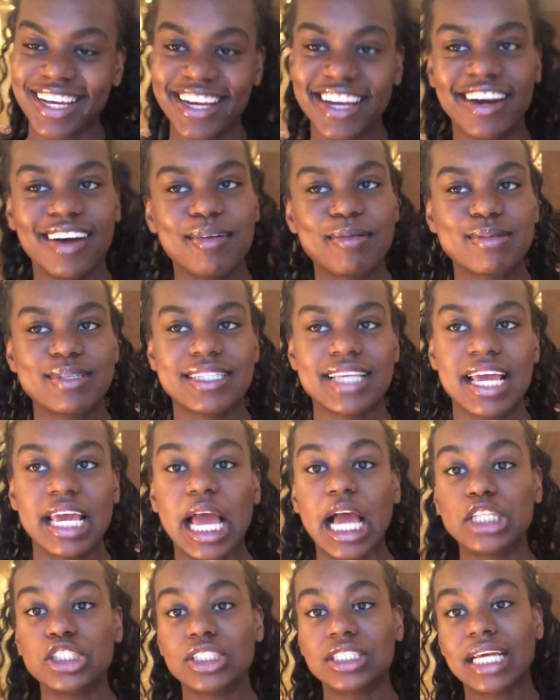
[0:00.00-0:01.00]
You know what I'm saying?
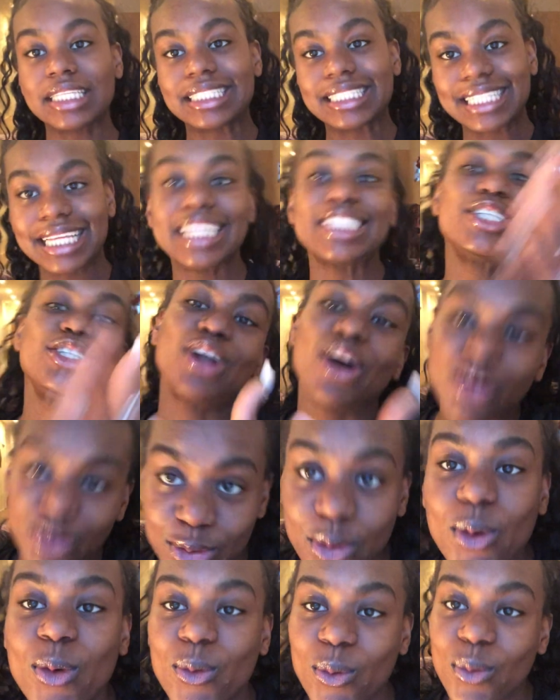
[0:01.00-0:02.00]
I just have to let y'all
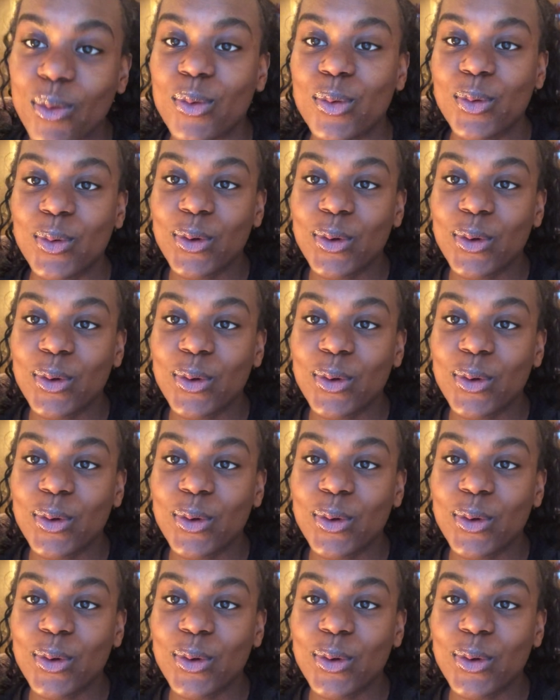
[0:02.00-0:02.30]
know